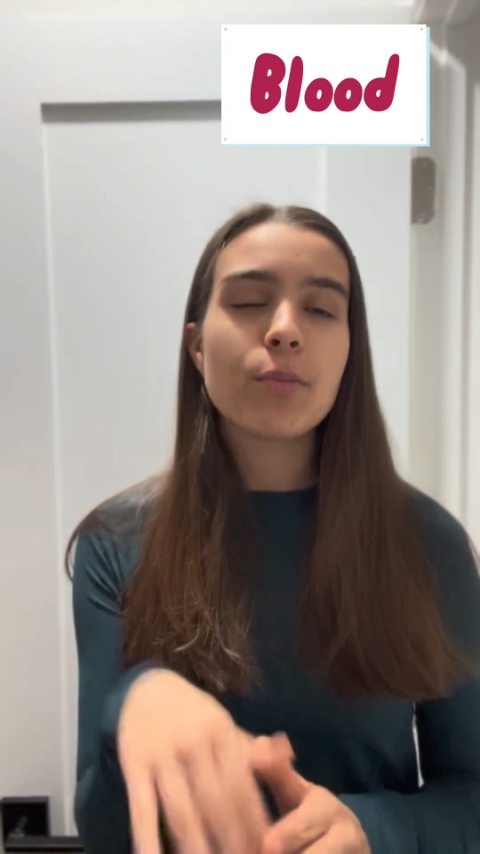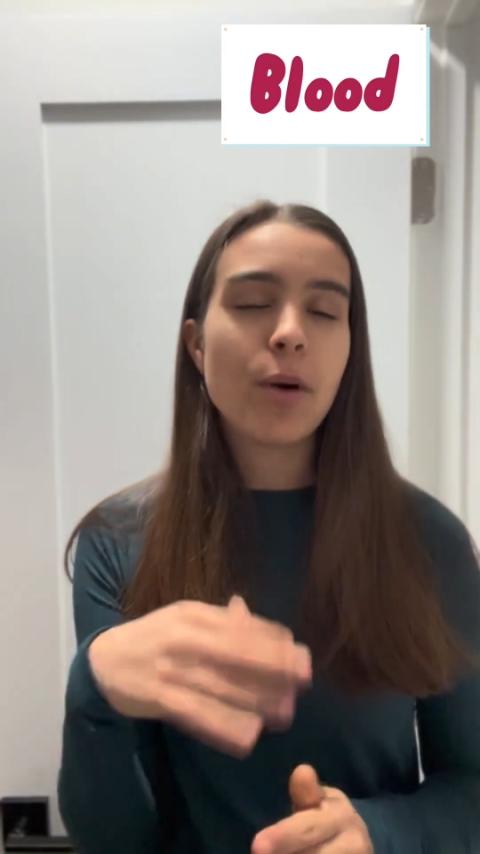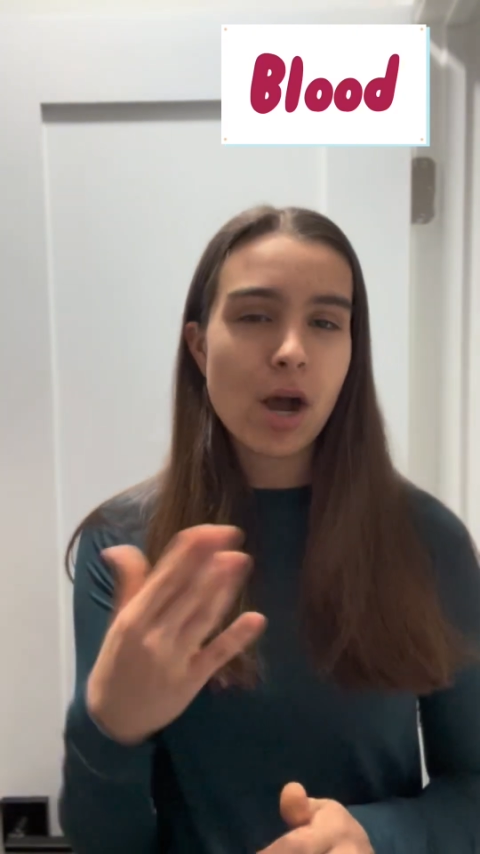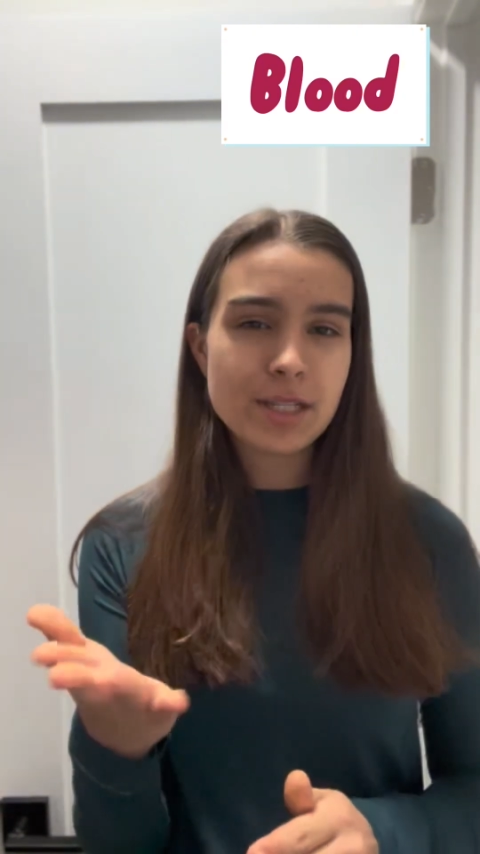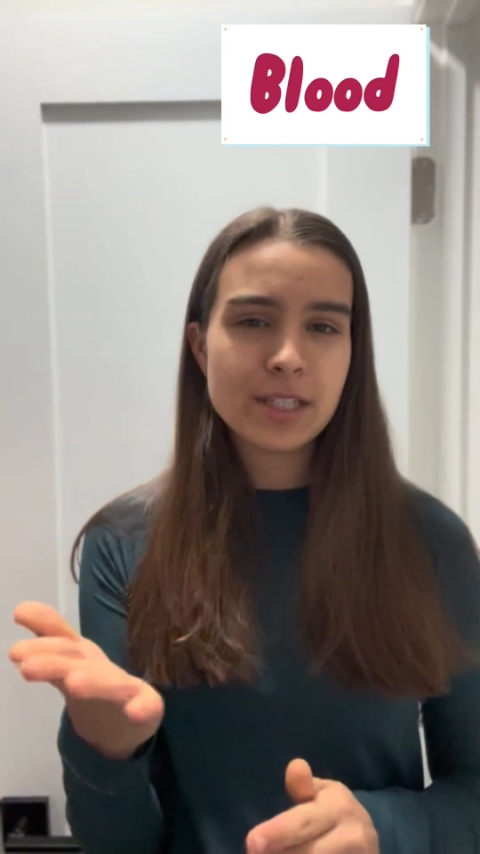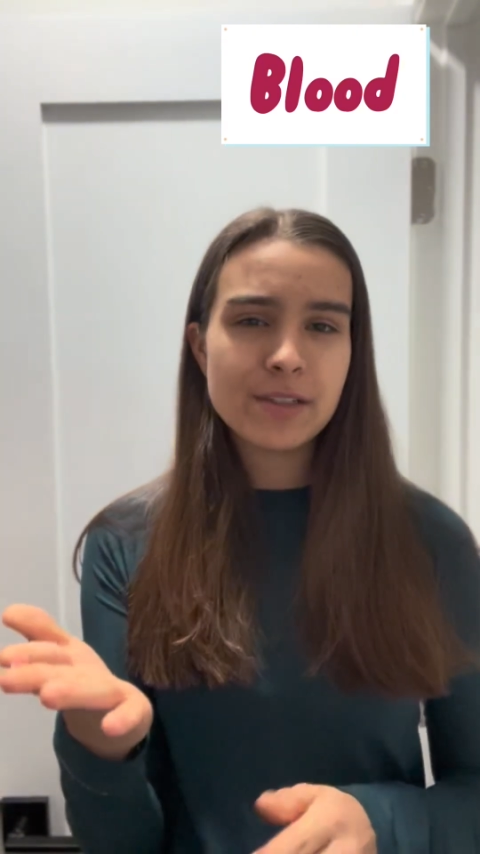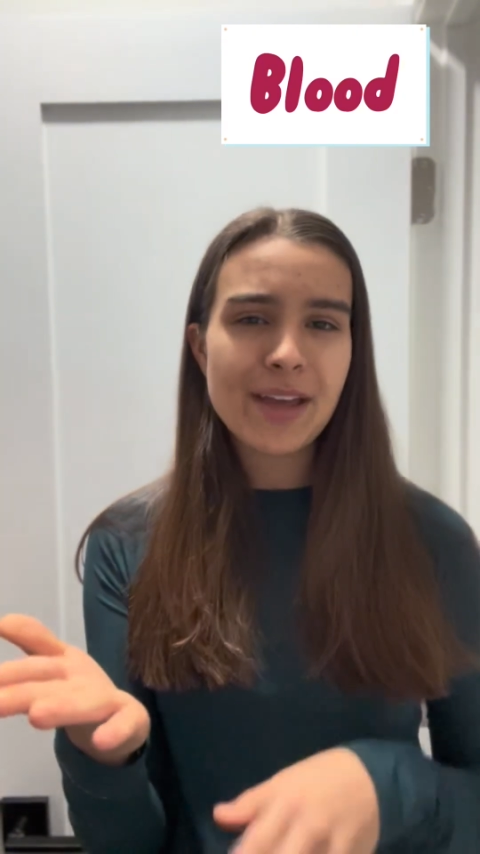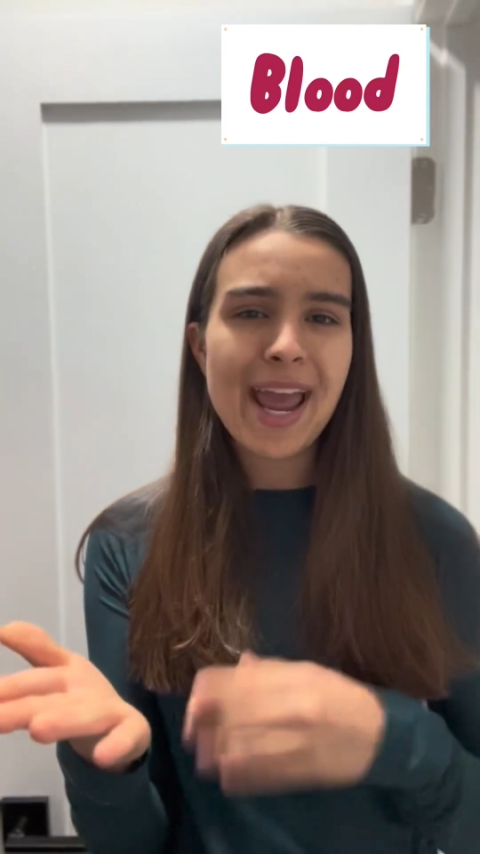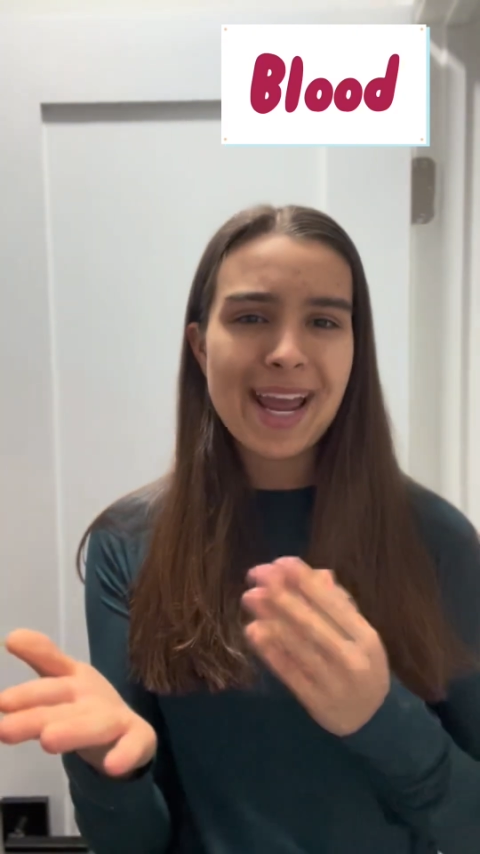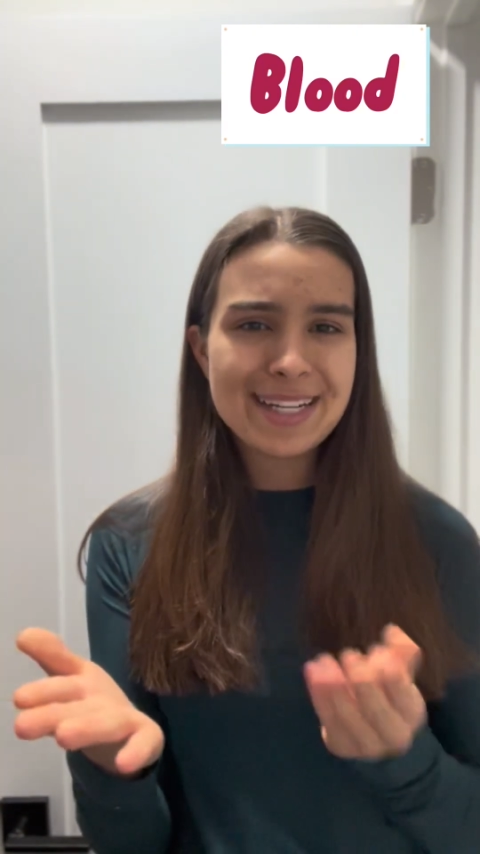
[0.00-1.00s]
positive
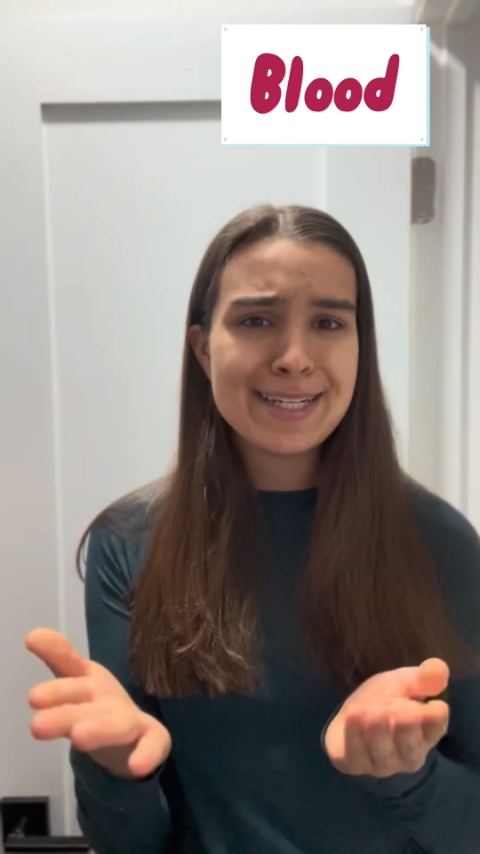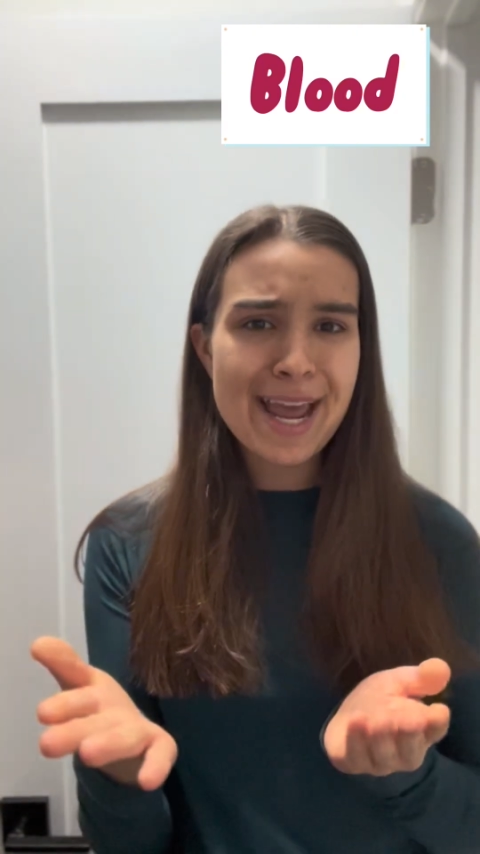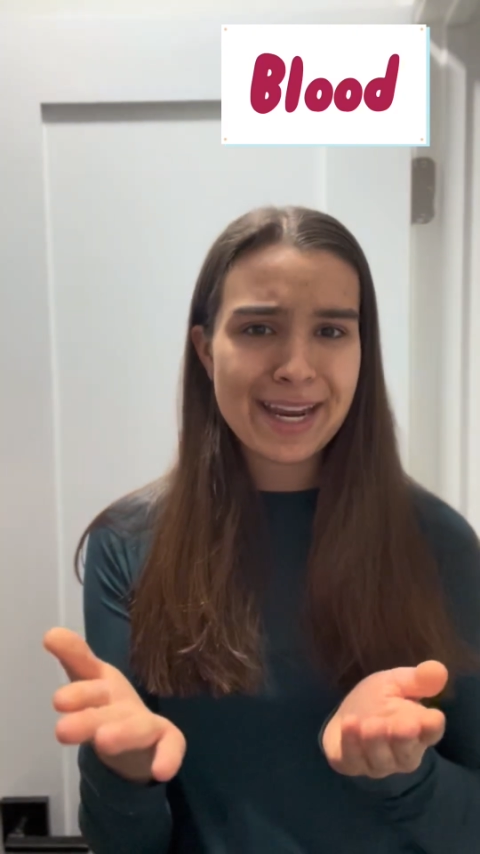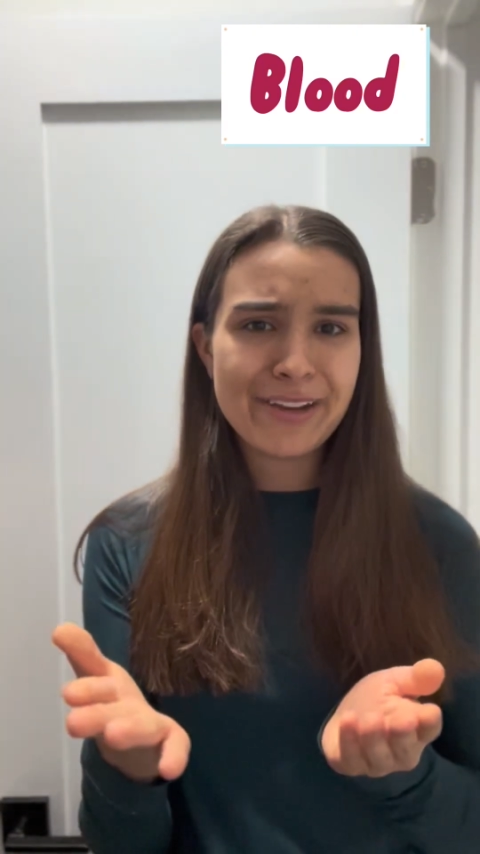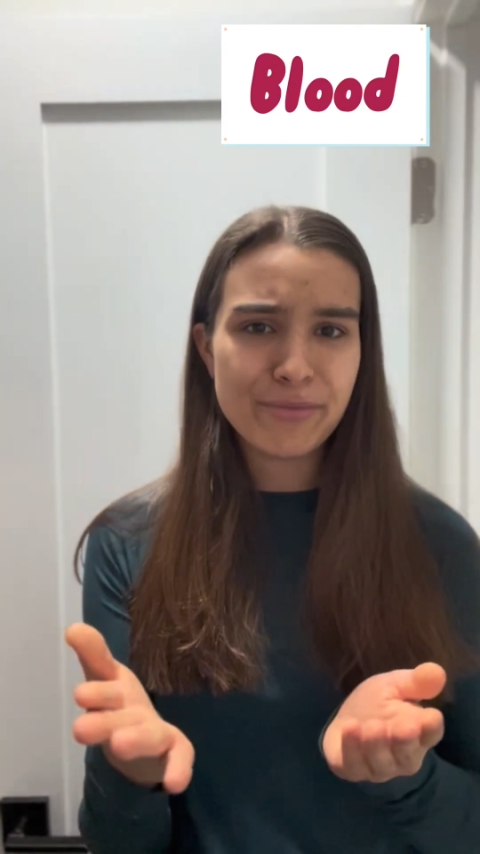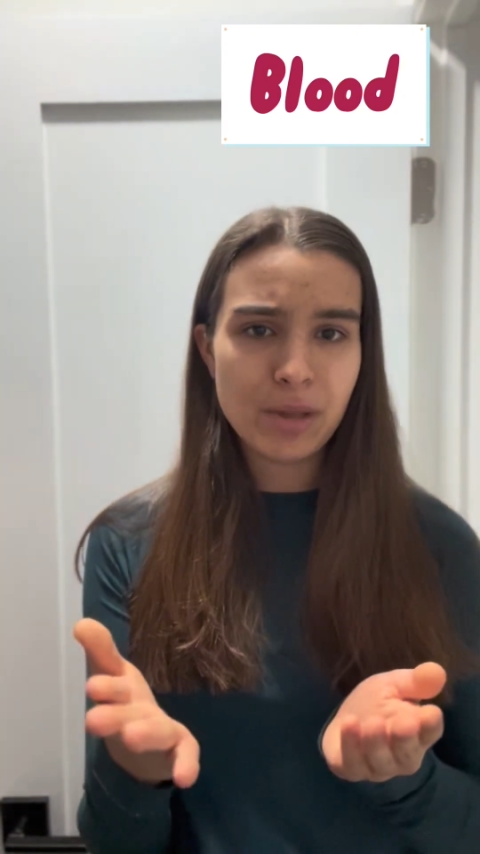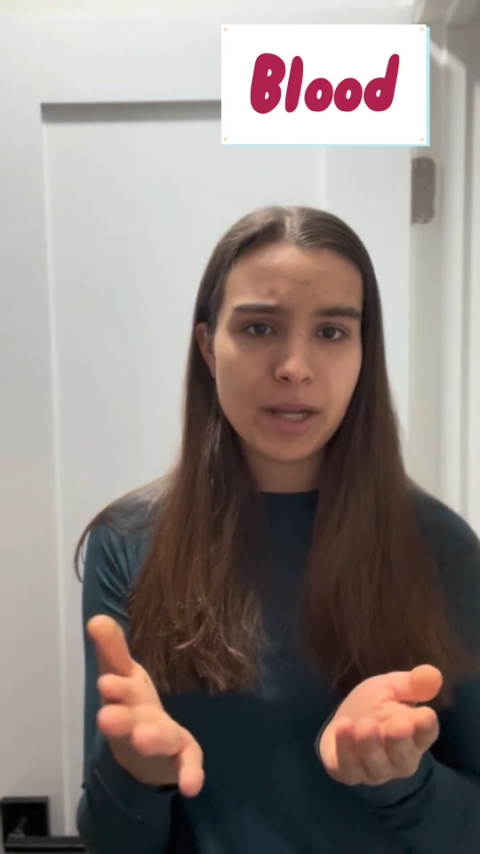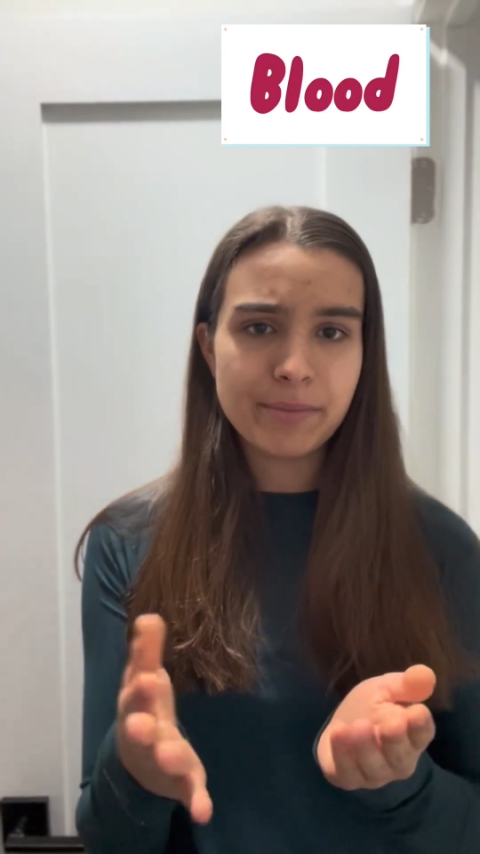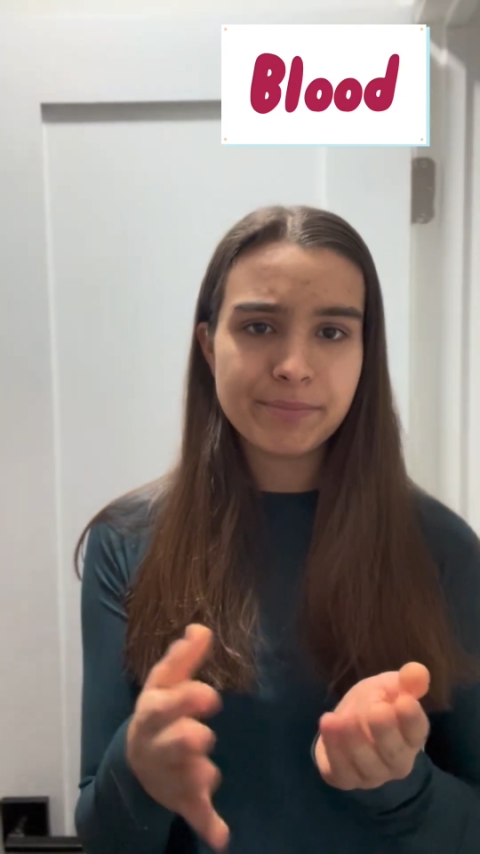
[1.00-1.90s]
and negative blood.